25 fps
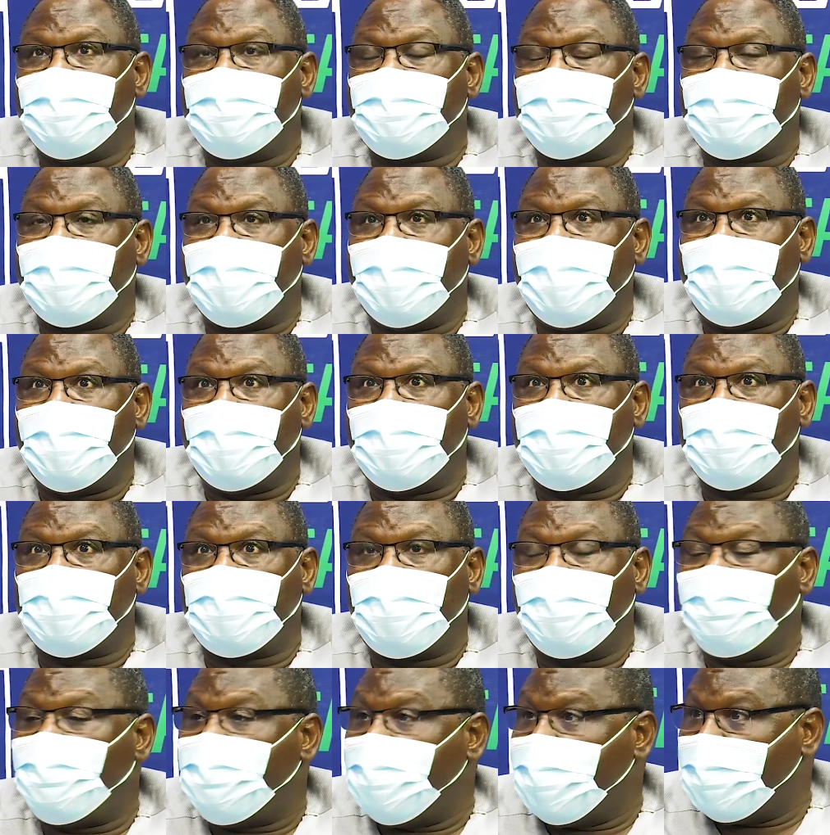is
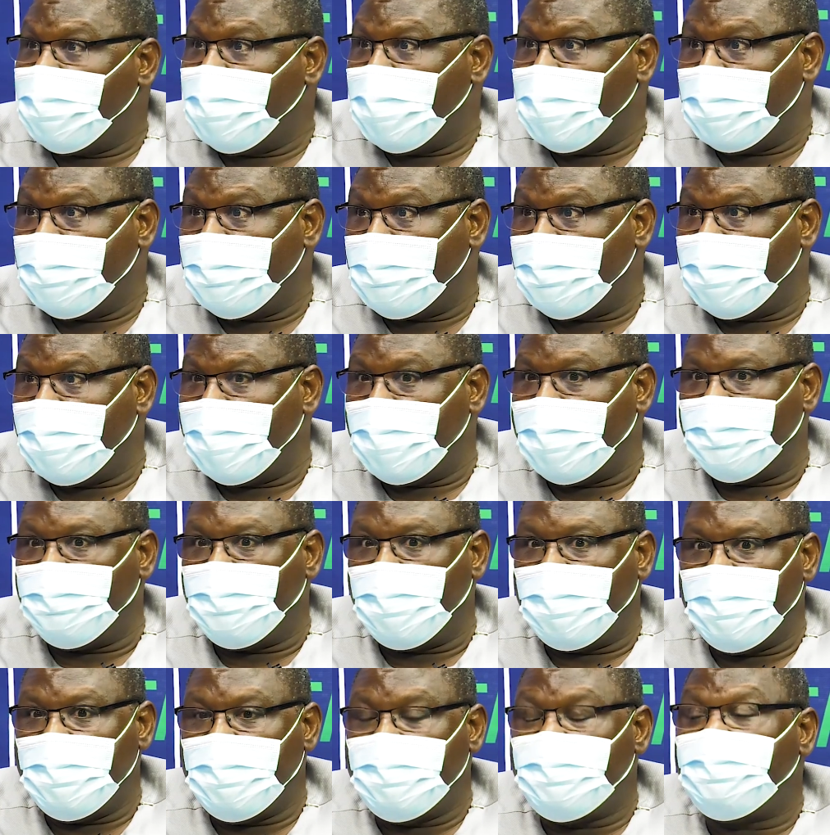something
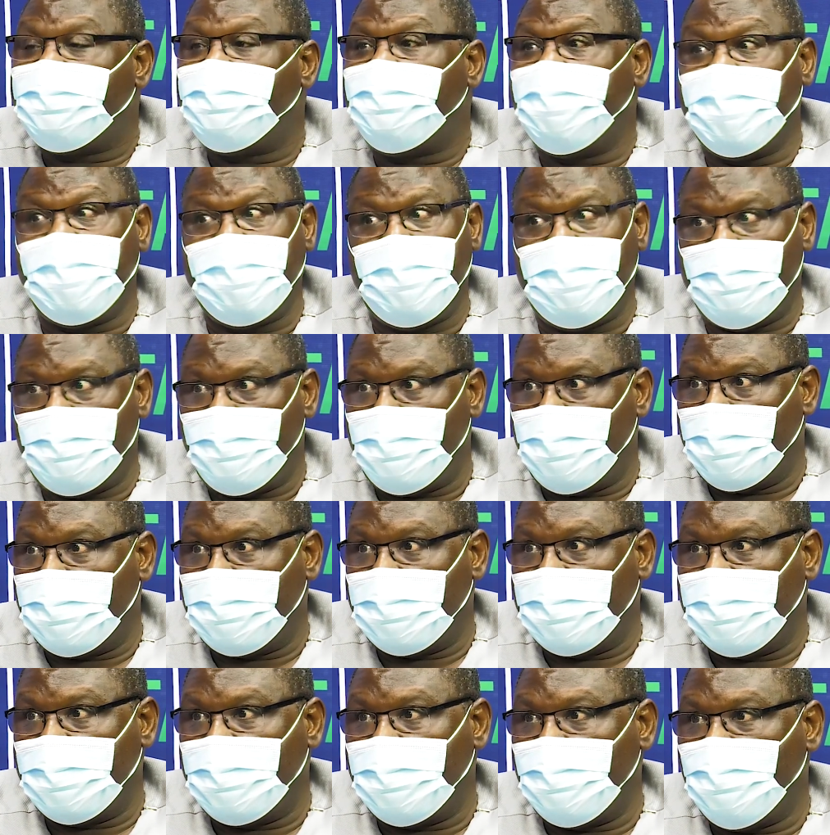that is very
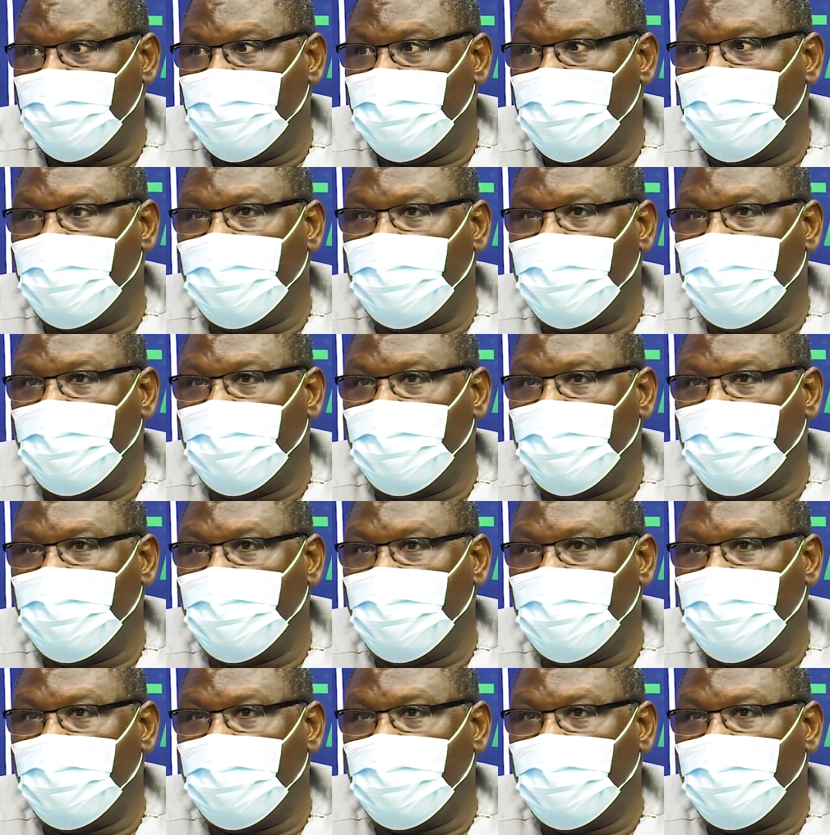important. You